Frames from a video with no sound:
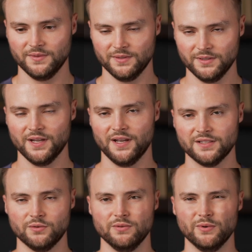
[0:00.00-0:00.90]
Yeah,
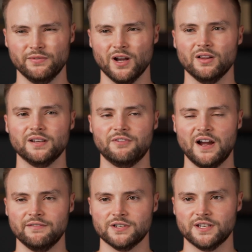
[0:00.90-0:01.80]
so we've got like
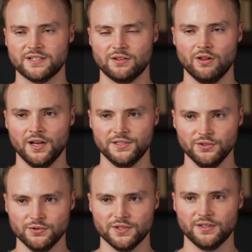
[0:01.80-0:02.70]
five or six clients
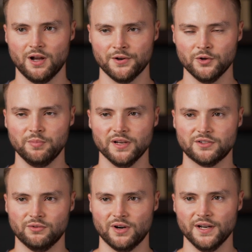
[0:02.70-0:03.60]
using the OTTO
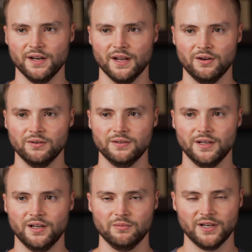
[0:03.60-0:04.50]
Pixel right now.
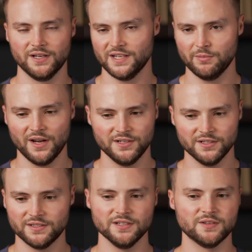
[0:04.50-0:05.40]
Um, like I said, my
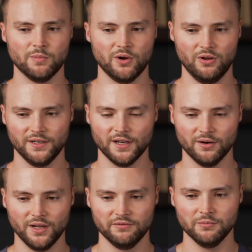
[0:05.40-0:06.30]
agency is small. Like I
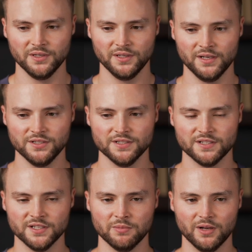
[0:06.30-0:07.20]
don't have a big
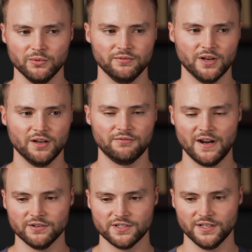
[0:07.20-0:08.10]
agency, but we've got
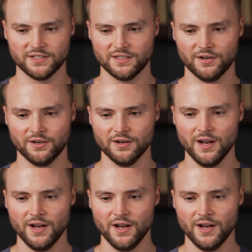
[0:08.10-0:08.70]
five or six that are.